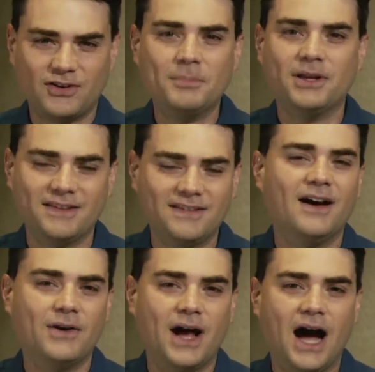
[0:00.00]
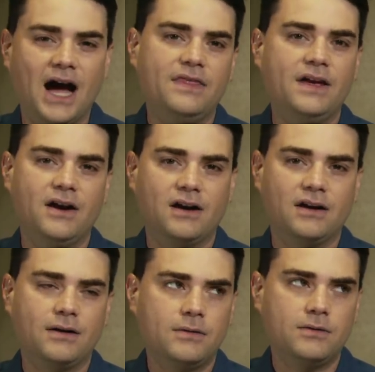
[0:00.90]
are doubling down on
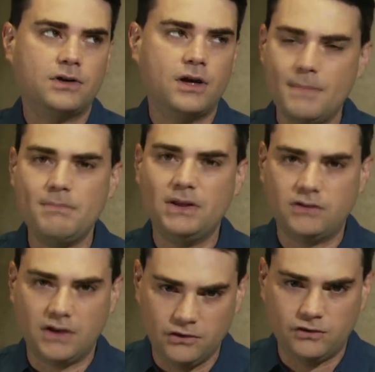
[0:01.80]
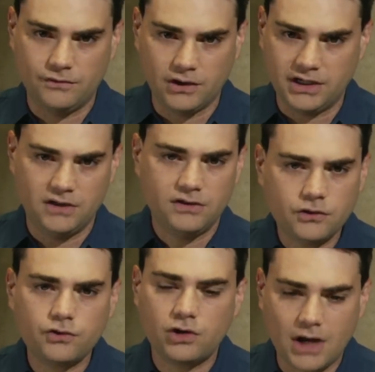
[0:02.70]
their commitment to incivility.
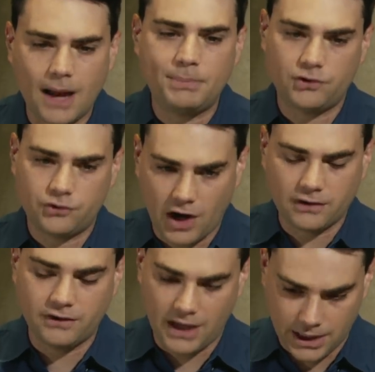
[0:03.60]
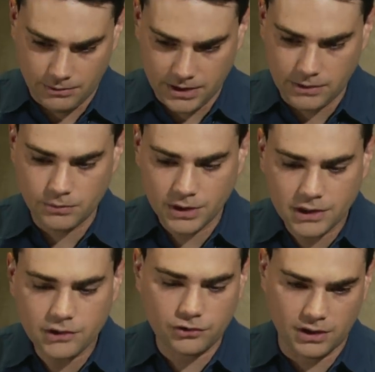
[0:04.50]
This should not be a shock to anyone. It
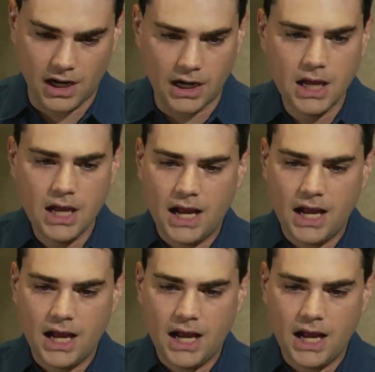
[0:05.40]
really should not.